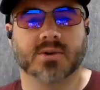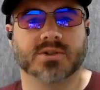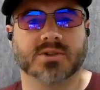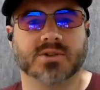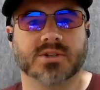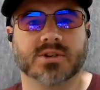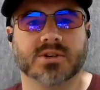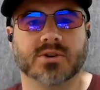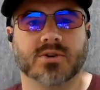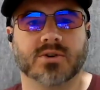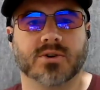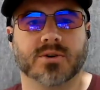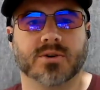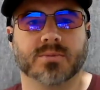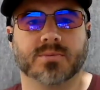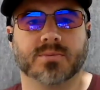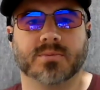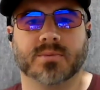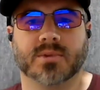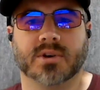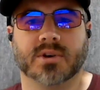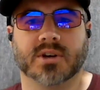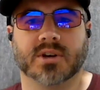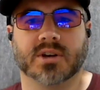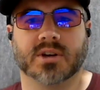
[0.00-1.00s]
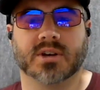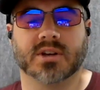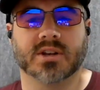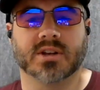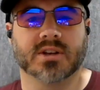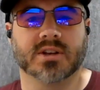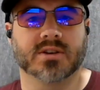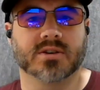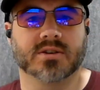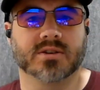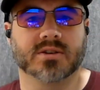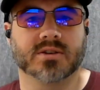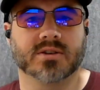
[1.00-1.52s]
C Corp, any
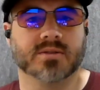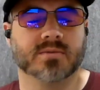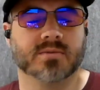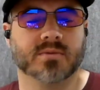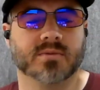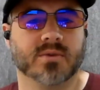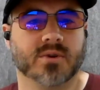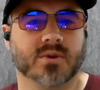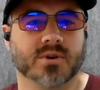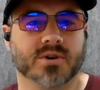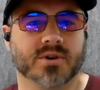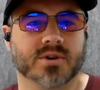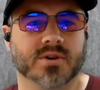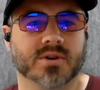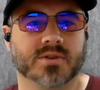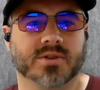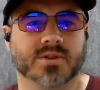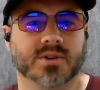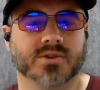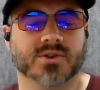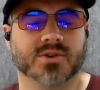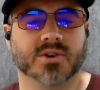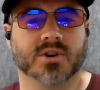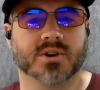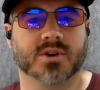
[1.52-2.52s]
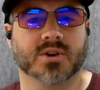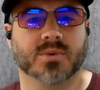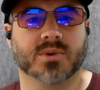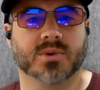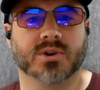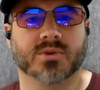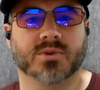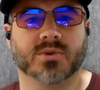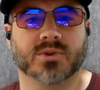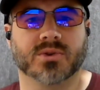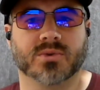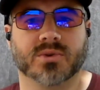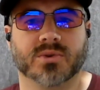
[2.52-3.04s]
good lawyer that you're going to
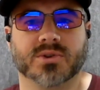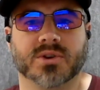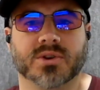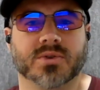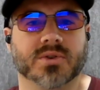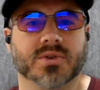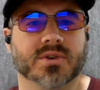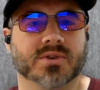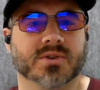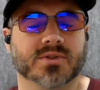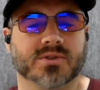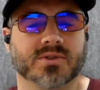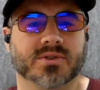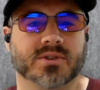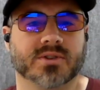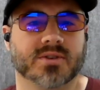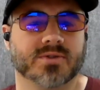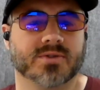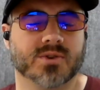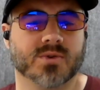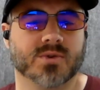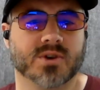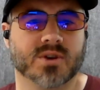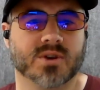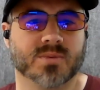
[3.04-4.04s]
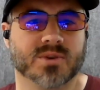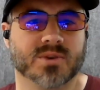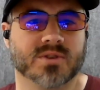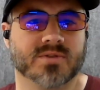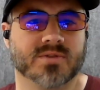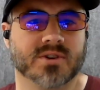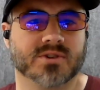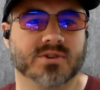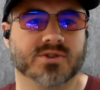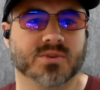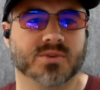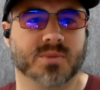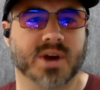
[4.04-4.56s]
work with will know this. If you want to be a
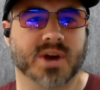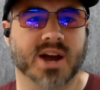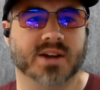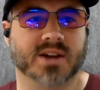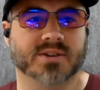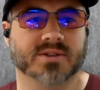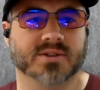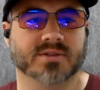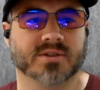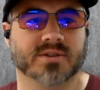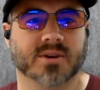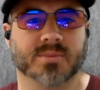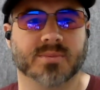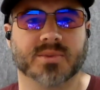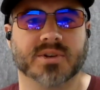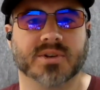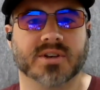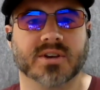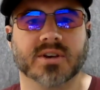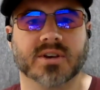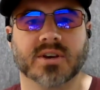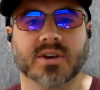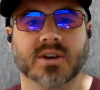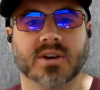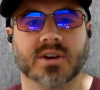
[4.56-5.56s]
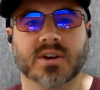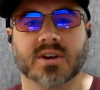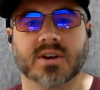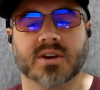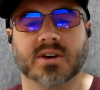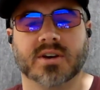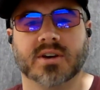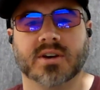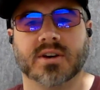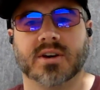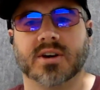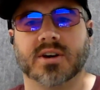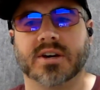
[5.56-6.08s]
venture-backed company,
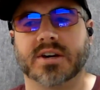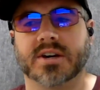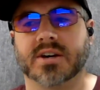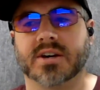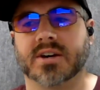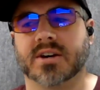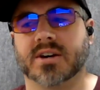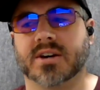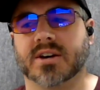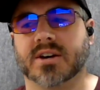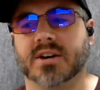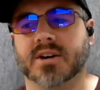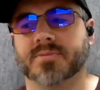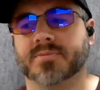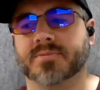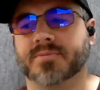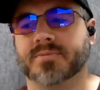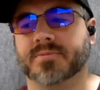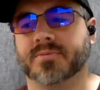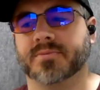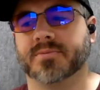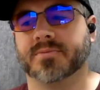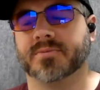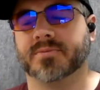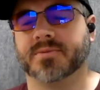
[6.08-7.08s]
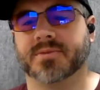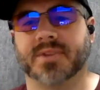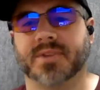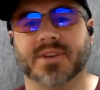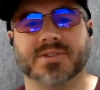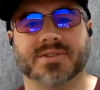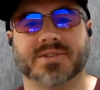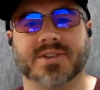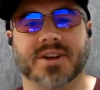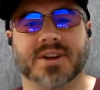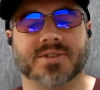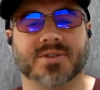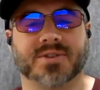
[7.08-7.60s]

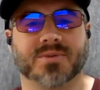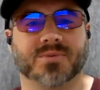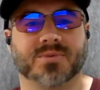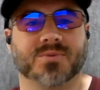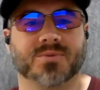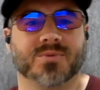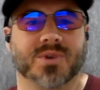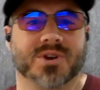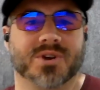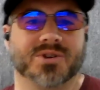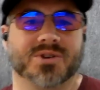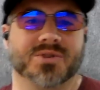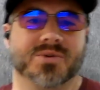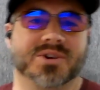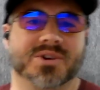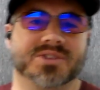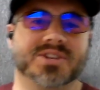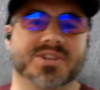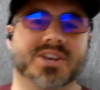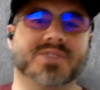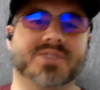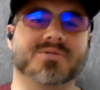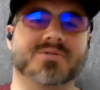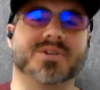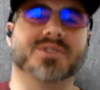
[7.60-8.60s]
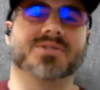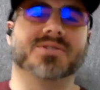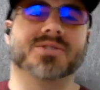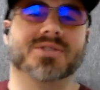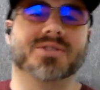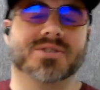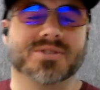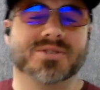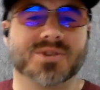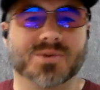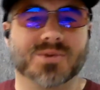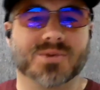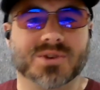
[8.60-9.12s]
that's not where you want to take risk.
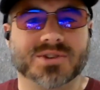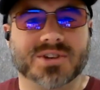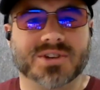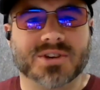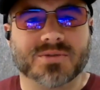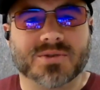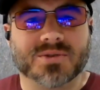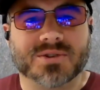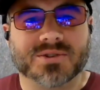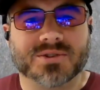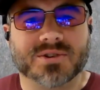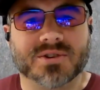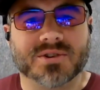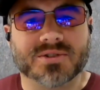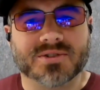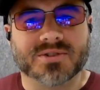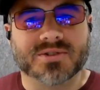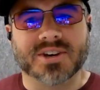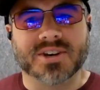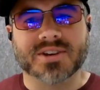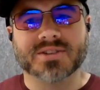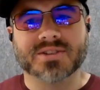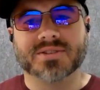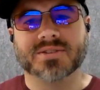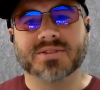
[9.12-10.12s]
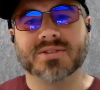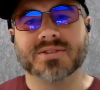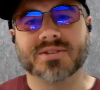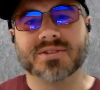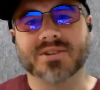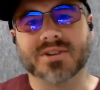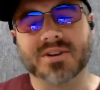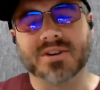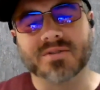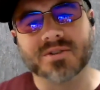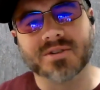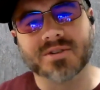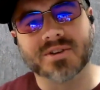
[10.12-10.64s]
You want to take risk on science,
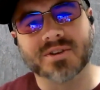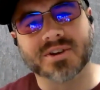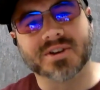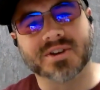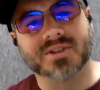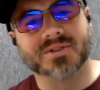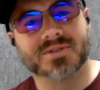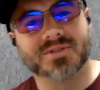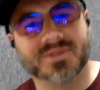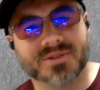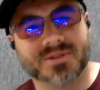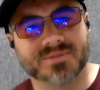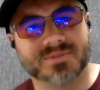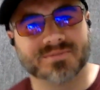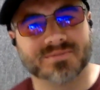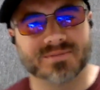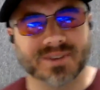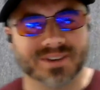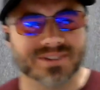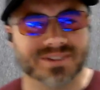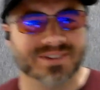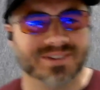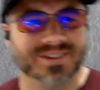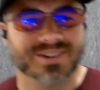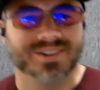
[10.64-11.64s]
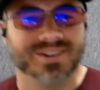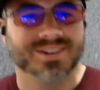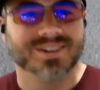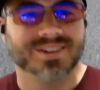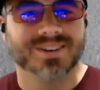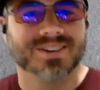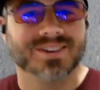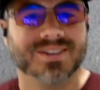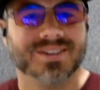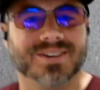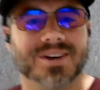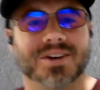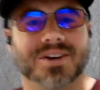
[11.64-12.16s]
and everything else
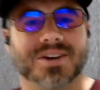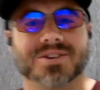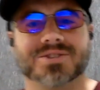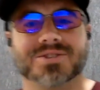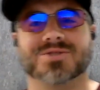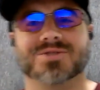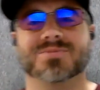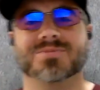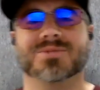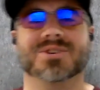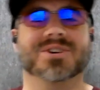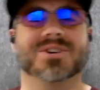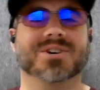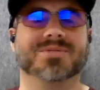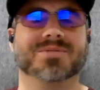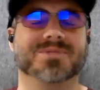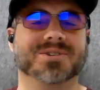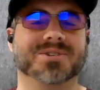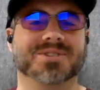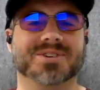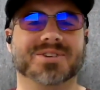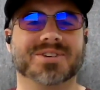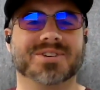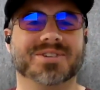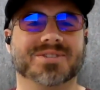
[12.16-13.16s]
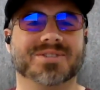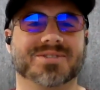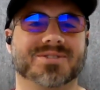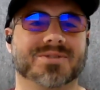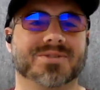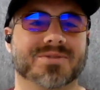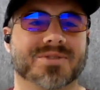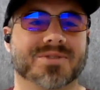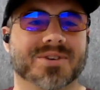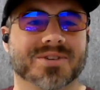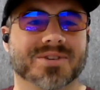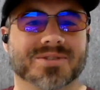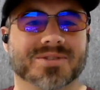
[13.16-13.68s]
should be unrisky. So
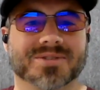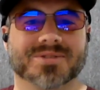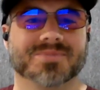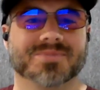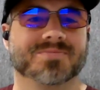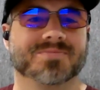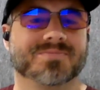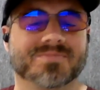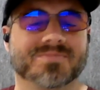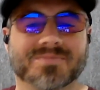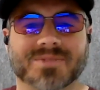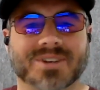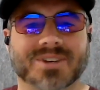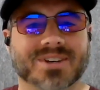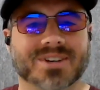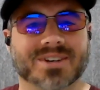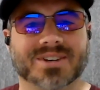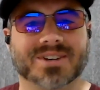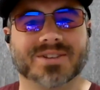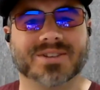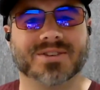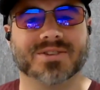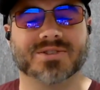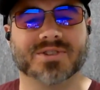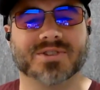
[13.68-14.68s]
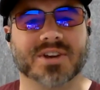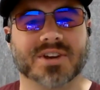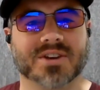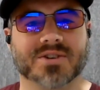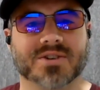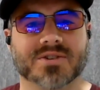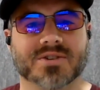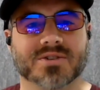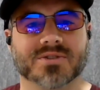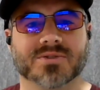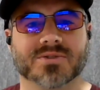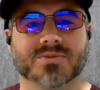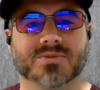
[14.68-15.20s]
the
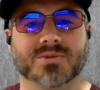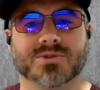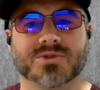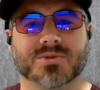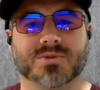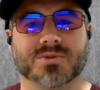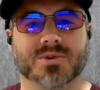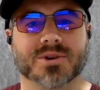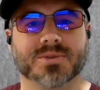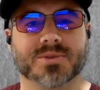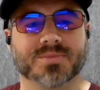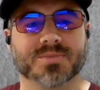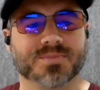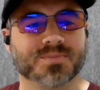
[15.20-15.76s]
standard is what you want.